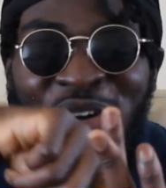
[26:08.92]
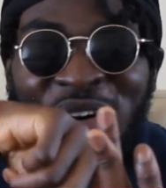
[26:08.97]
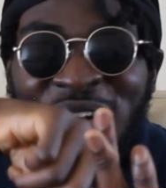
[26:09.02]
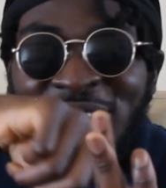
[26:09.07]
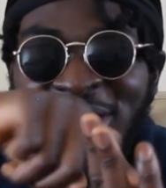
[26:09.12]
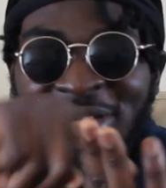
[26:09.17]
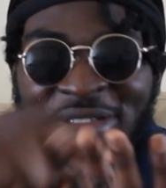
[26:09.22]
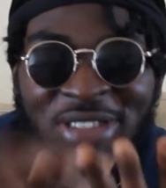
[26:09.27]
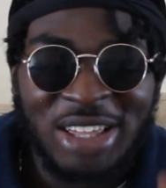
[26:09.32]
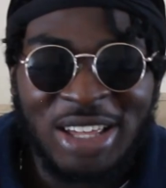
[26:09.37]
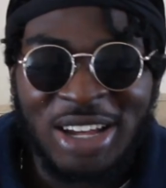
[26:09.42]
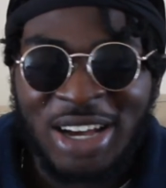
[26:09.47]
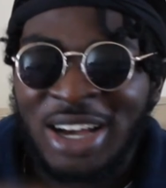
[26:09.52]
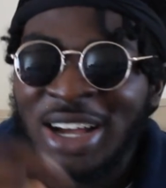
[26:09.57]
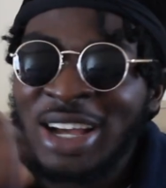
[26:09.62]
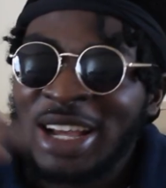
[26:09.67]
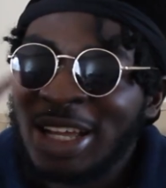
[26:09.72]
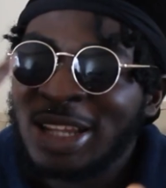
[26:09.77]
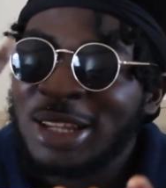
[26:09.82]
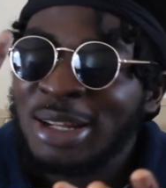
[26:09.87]
gonorrhea,
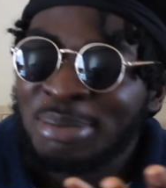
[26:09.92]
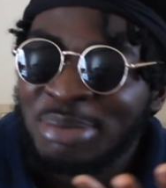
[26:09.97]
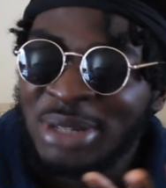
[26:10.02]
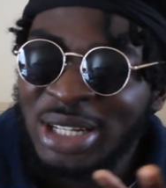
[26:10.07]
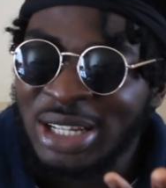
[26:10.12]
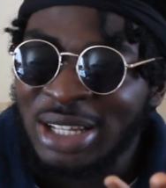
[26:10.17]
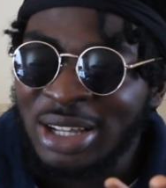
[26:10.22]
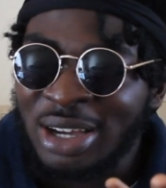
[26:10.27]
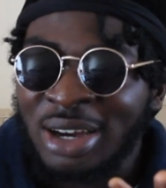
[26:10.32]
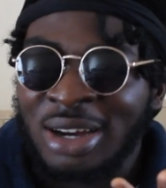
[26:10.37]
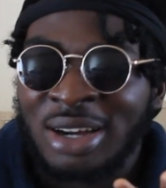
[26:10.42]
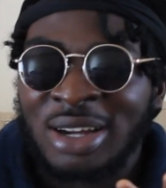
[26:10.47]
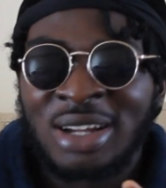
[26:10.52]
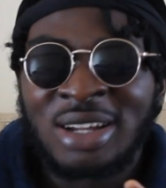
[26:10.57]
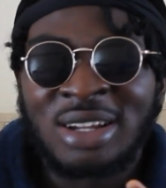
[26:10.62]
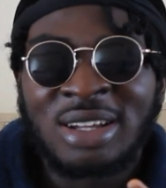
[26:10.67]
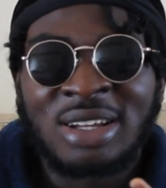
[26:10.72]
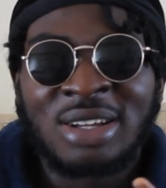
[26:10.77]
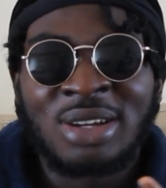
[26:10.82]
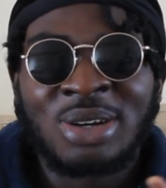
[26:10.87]
chlamydia,
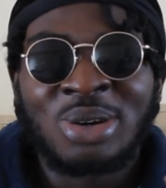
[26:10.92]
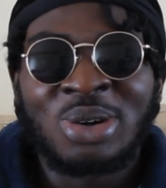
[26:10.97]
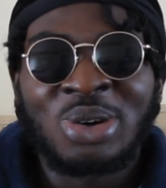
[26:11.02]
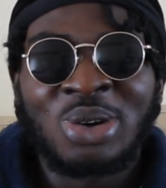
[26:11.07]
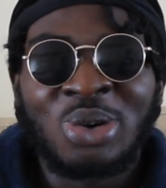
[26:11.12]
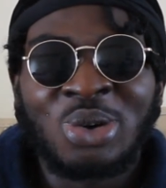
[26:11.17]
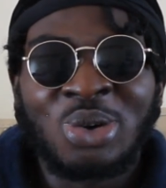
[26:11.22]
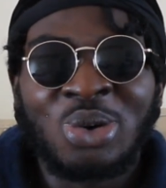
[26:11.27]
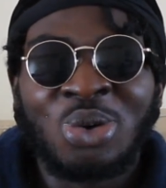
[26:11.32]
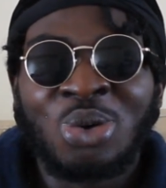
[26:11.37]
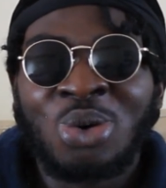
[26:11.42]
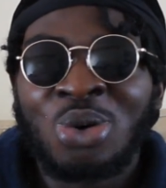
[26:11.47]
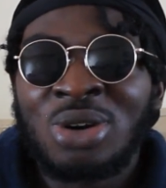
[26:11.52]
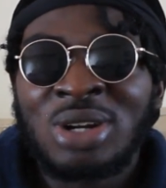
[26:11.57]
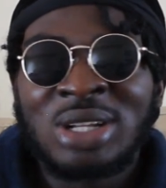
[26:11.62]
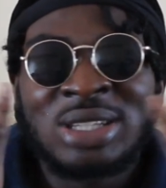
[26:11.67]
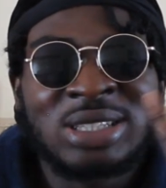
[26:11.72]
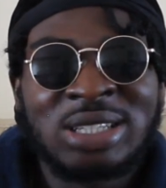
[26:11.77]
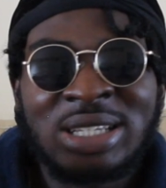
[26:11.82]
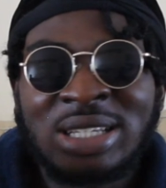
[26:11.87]
all
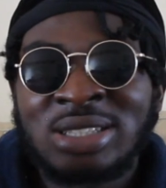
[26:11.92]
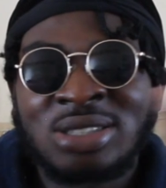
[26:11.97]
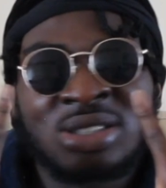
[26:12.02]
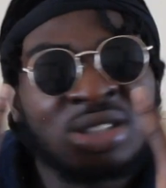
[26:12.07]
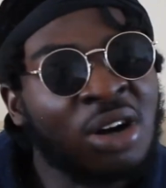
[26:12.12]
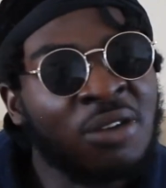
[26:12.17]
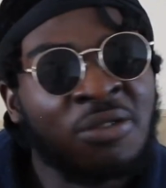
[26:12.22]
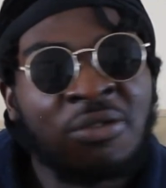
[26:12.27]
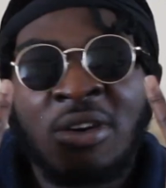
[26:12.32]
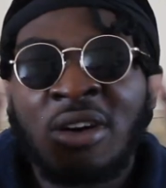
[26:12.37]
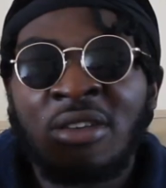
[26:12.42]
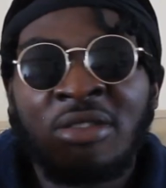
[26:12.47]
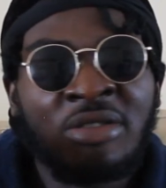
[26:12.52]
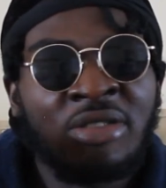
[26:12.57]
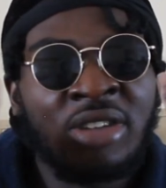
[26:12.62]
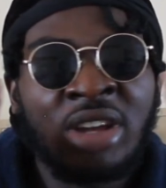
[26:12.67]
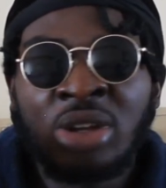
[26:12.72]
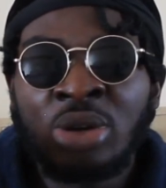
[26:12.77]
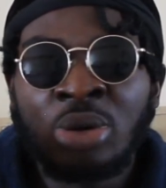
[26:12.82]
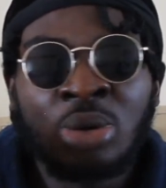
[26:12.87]
of these stuff are
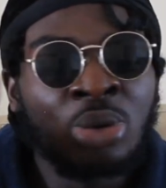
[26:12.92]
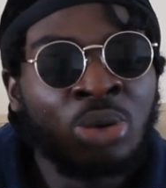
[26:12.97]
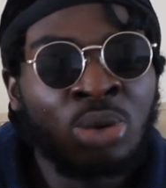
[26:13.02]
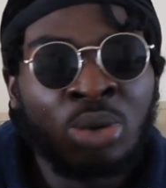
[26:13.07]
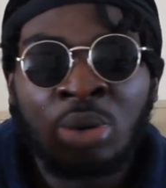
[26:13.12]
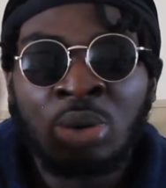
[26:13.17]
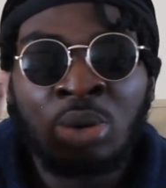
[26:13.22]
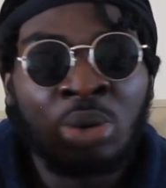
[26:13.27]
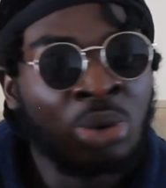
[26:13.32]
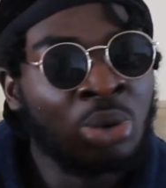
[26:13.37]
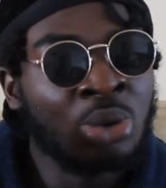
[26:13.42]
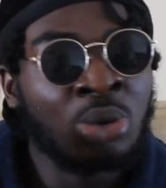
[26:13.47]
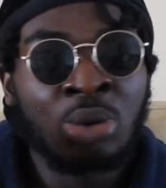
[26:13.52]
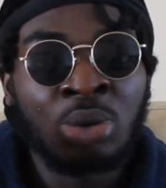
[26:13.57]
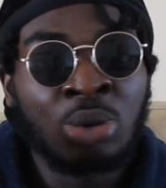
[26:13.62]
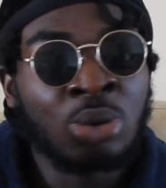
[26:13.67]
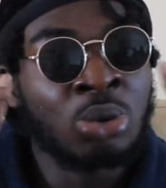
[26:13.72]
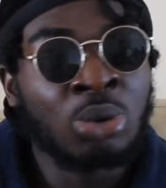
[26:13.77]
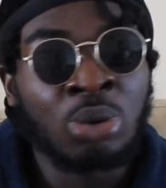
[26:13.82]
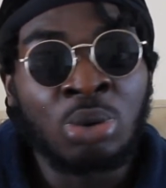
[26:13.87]

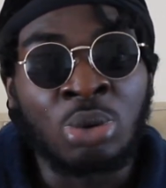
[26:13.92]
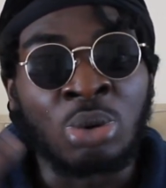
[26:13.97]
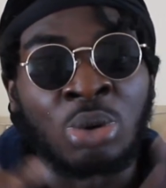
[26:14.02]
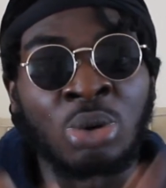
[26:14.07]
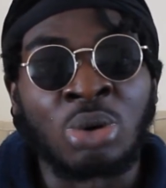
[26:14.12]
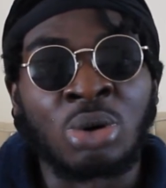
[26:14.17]
real.